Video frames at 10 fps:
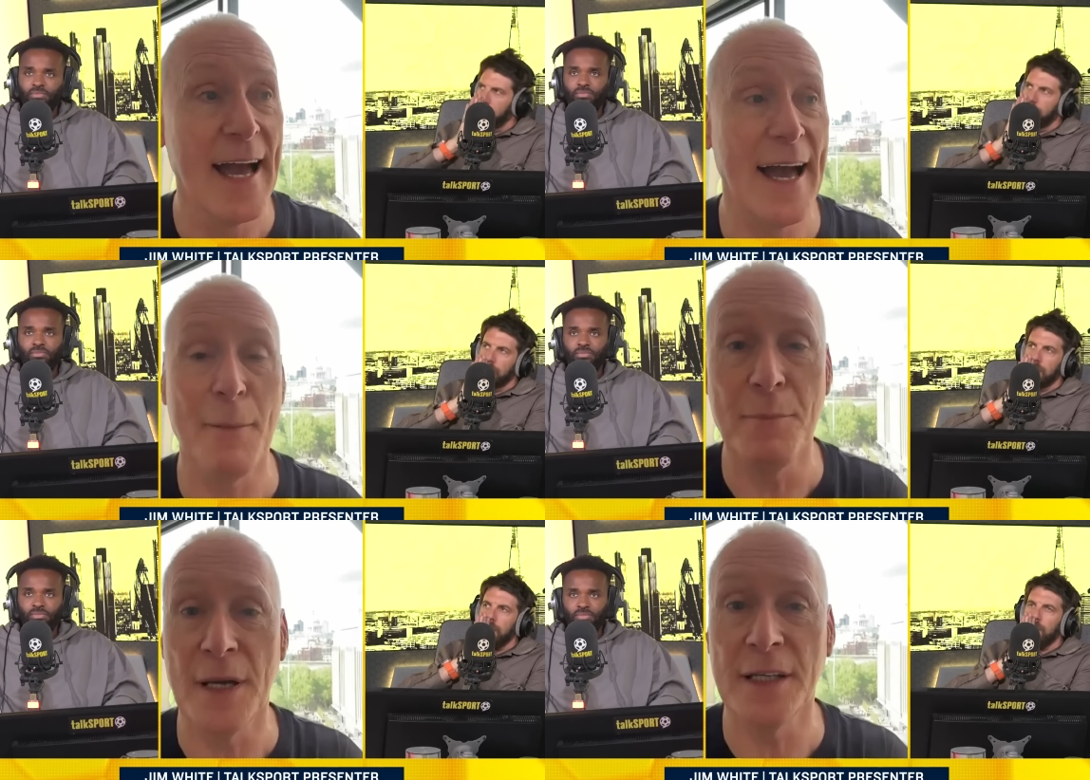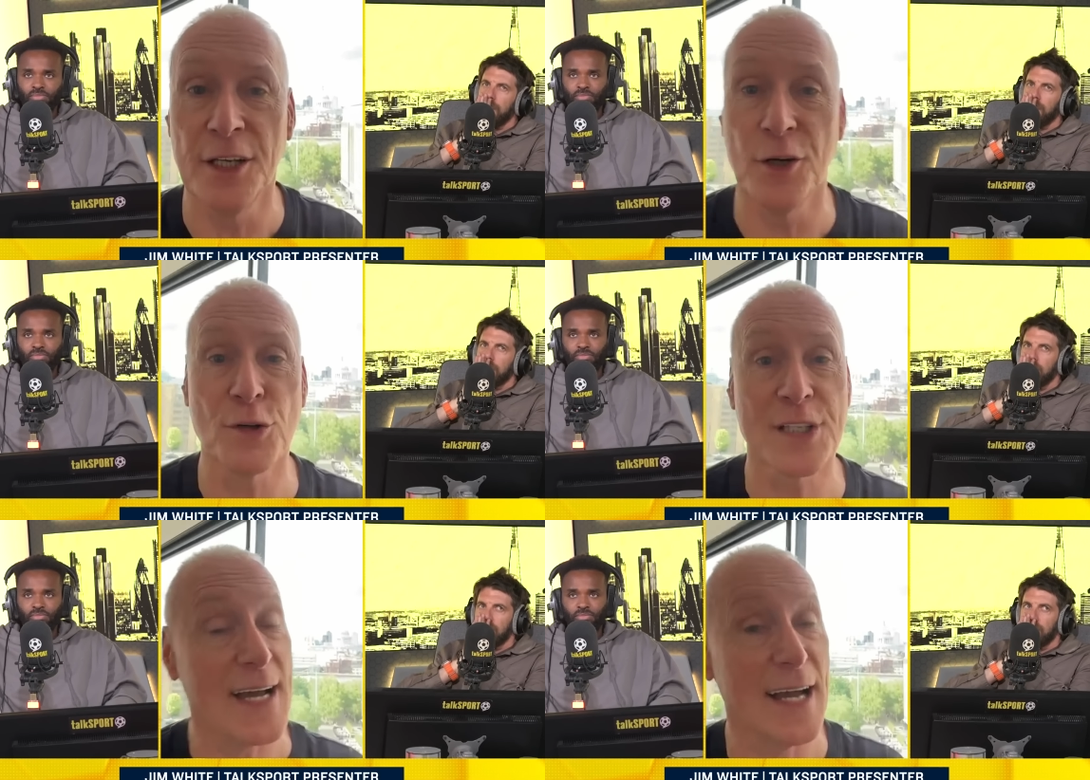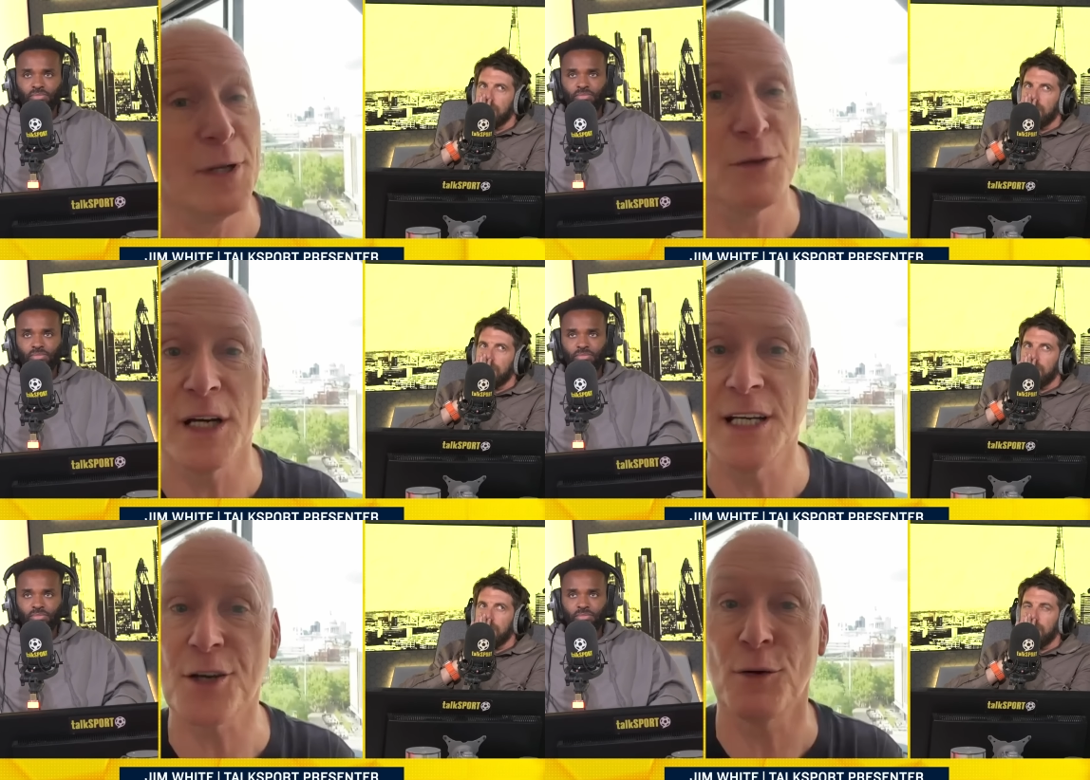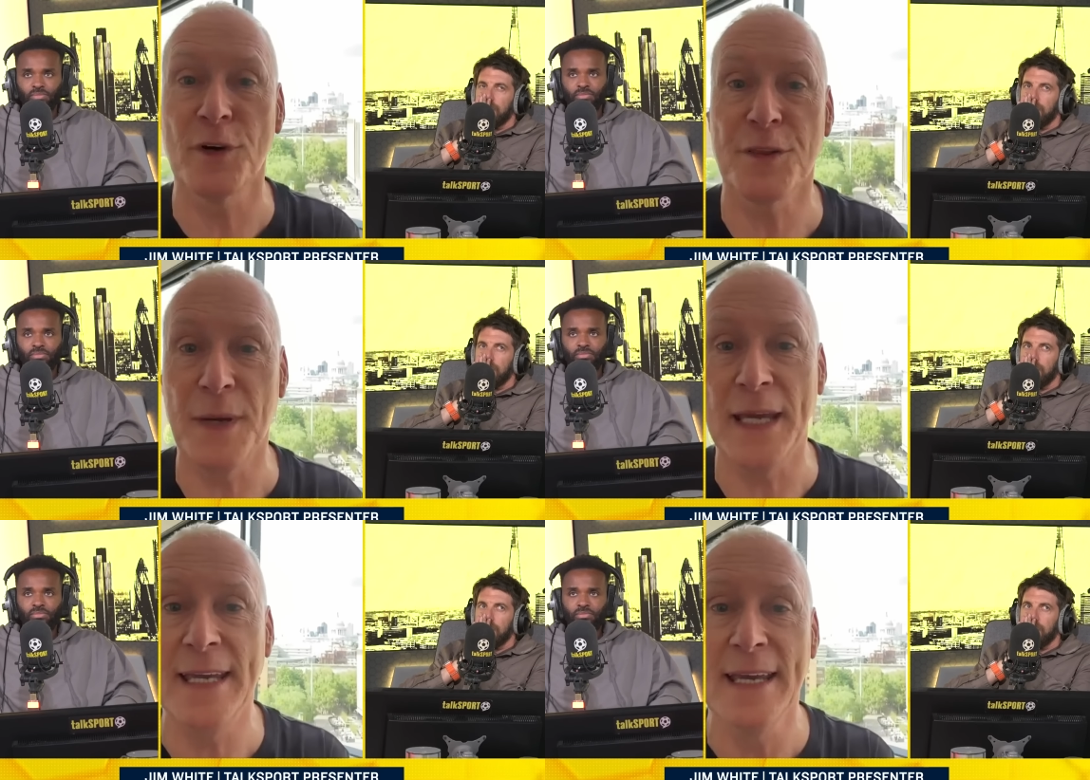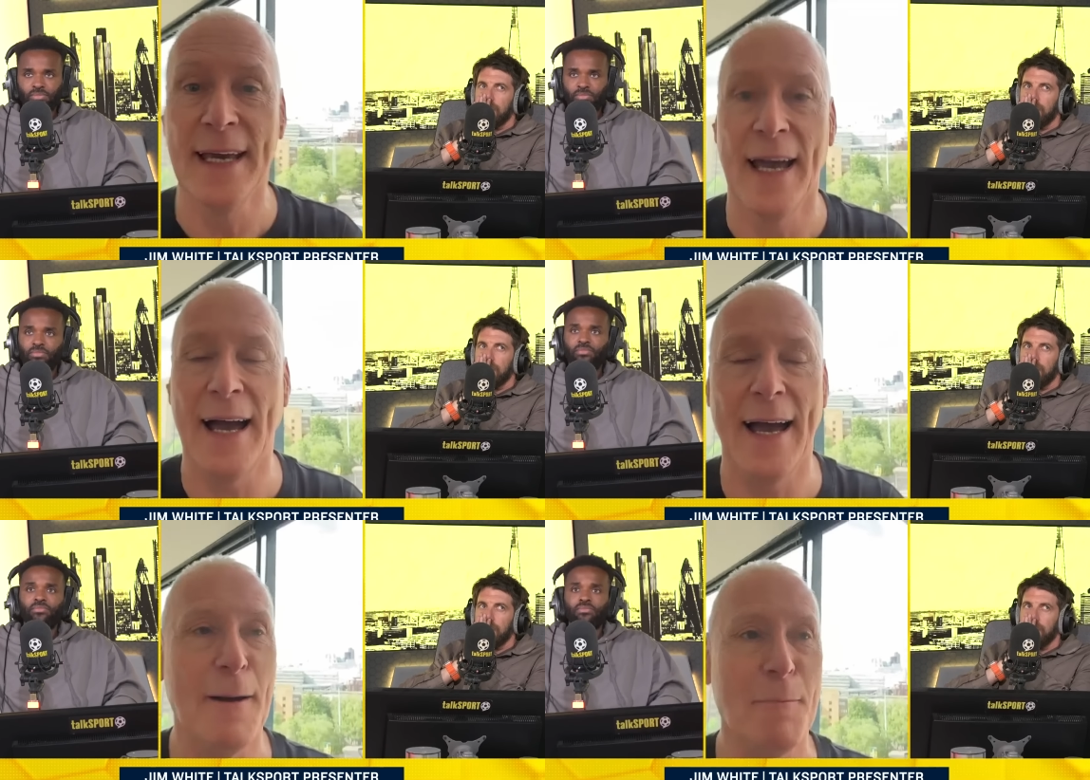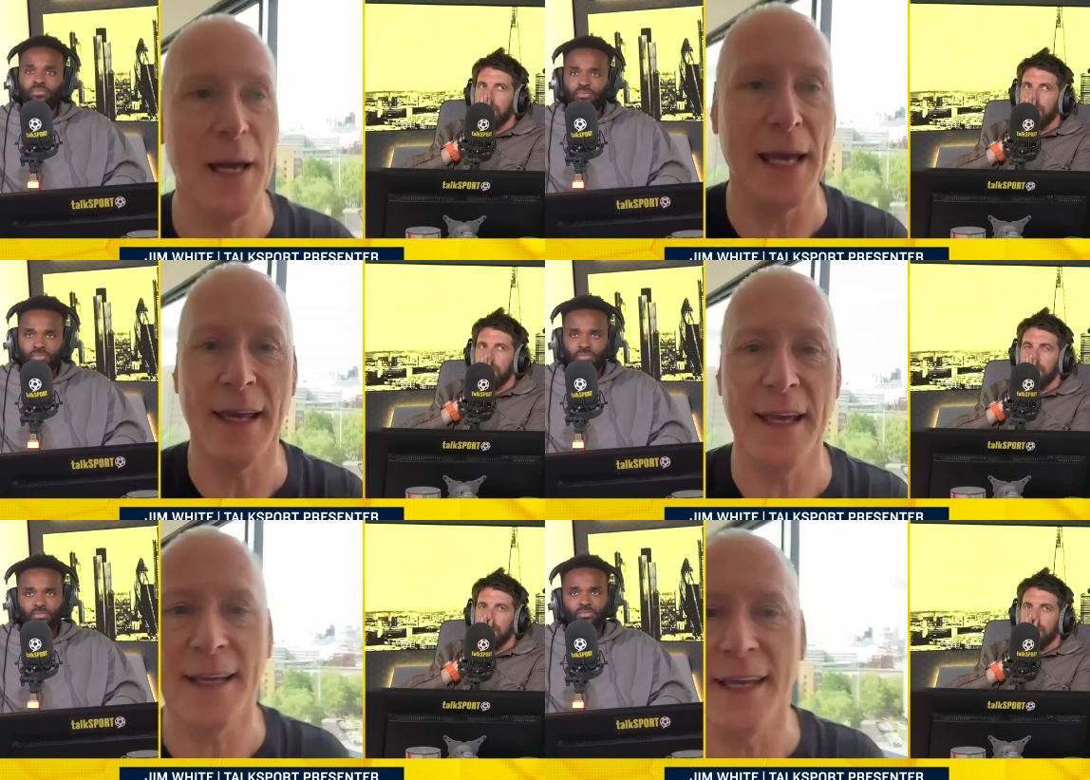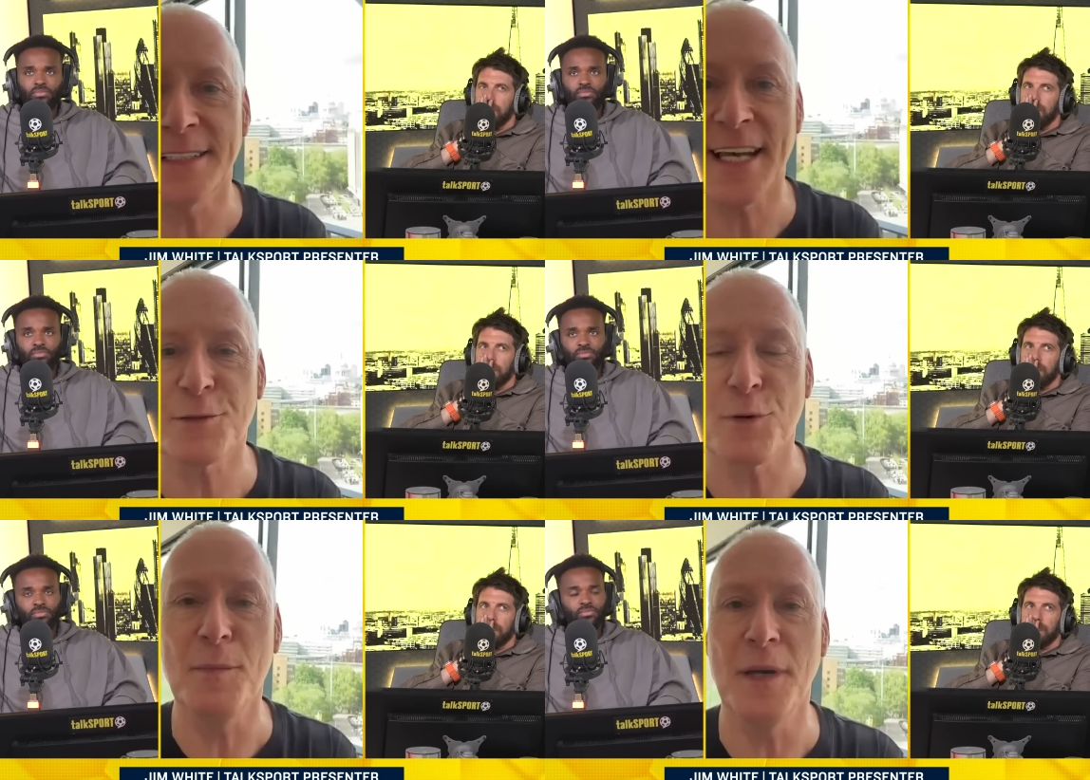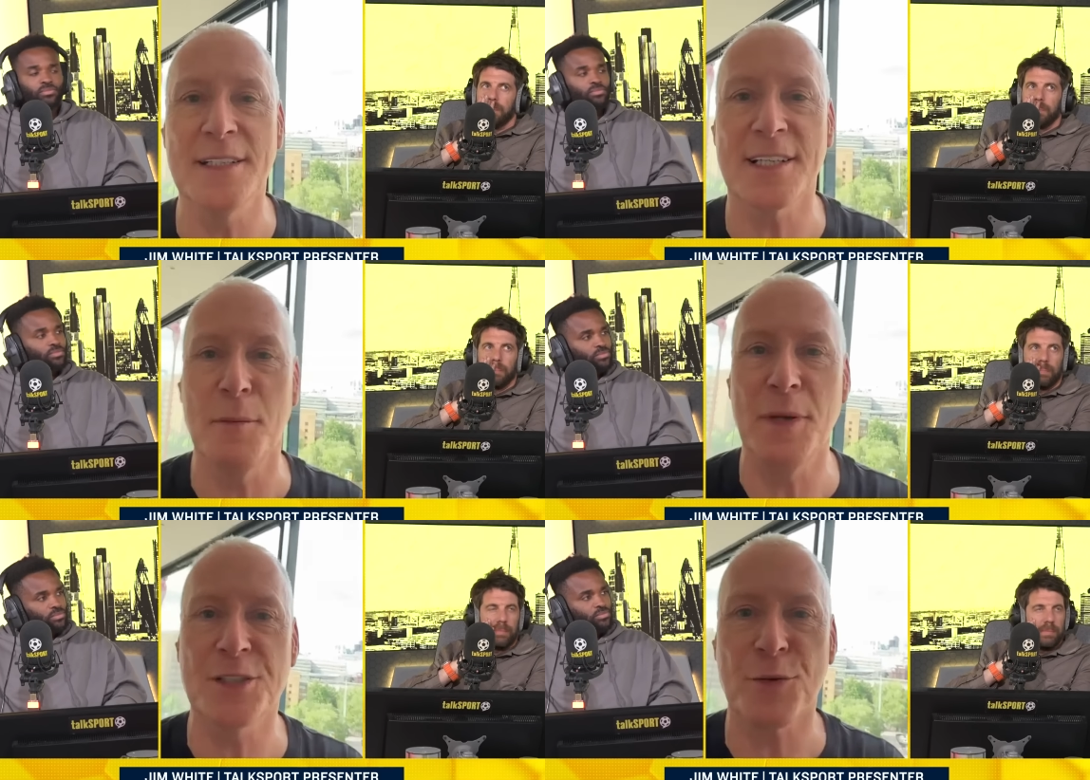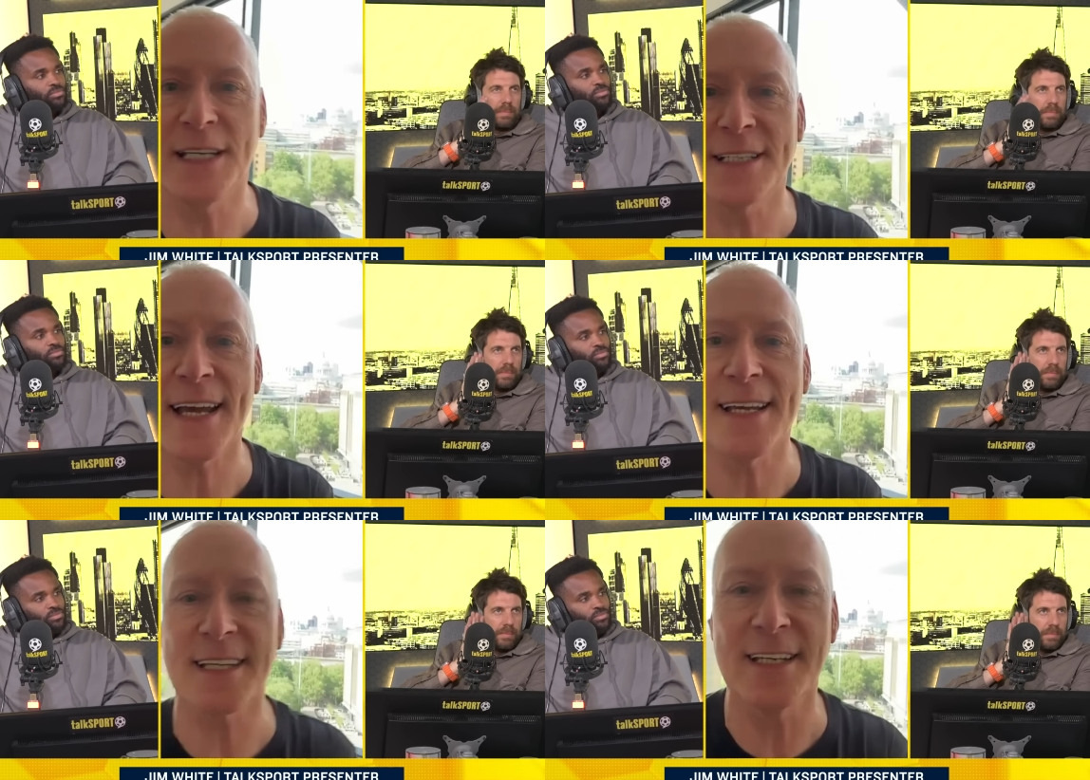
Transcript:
Speaker 1: Um, you know, Simon, when he's on with me, um, he, he, says what he means and he means what he says.